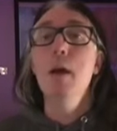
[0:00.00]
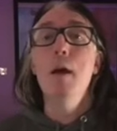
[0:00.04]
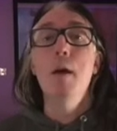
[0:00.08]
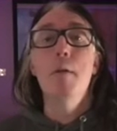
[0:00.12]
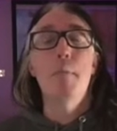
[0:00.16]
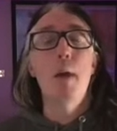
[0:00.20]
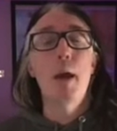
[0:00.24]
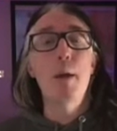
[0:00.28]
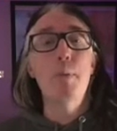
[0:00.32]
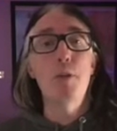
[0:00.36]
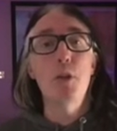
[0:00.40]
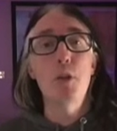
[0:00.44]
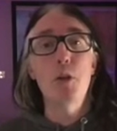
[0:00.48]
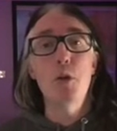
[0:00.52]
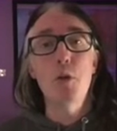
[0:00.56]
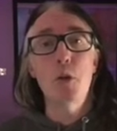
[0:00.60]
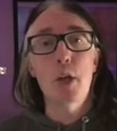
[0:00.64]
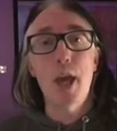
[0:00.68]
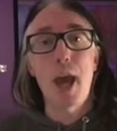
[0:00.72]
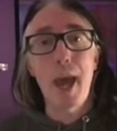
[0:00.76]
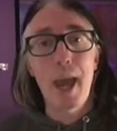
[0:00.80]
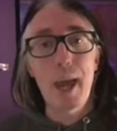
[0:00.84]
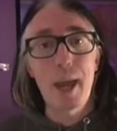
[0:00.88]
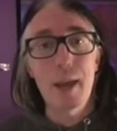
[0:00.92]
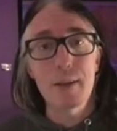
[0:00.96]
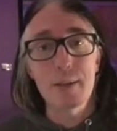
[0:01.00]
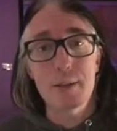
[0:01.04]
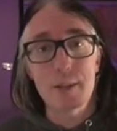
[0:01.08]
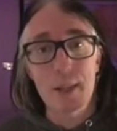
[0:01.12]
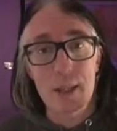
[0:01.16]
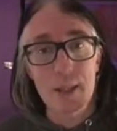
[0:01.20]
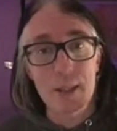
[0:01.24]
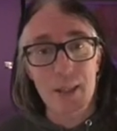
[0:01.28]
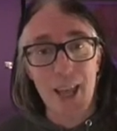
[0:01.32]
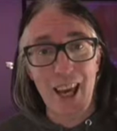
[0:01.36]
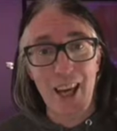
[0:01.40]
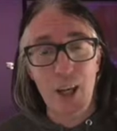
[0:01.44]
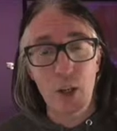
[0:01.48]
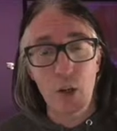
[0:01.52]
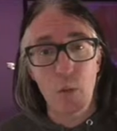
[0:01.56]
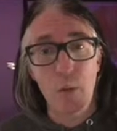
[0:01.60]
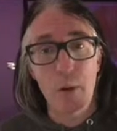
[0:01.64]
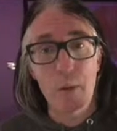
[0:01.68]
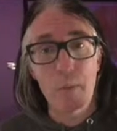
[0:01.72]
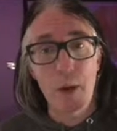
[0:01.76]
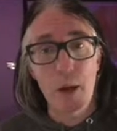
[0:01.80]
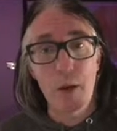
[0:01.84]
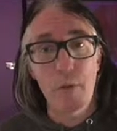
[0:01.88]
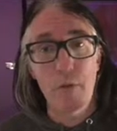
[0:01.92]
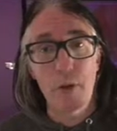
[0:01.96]
Maybe the UK sees
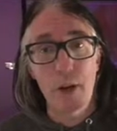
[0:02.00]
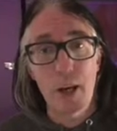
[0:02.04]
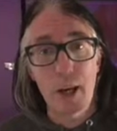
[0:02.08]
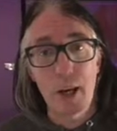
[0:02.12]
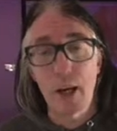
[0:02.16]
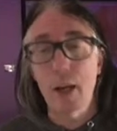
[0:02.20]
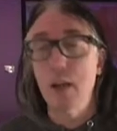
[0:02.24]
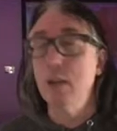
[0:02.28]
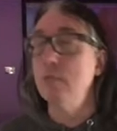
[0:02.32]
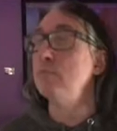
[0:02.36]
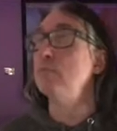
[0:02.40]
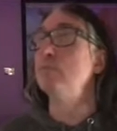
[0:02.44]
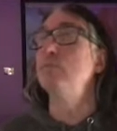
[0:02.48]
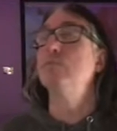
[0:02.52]
economic benefit in it.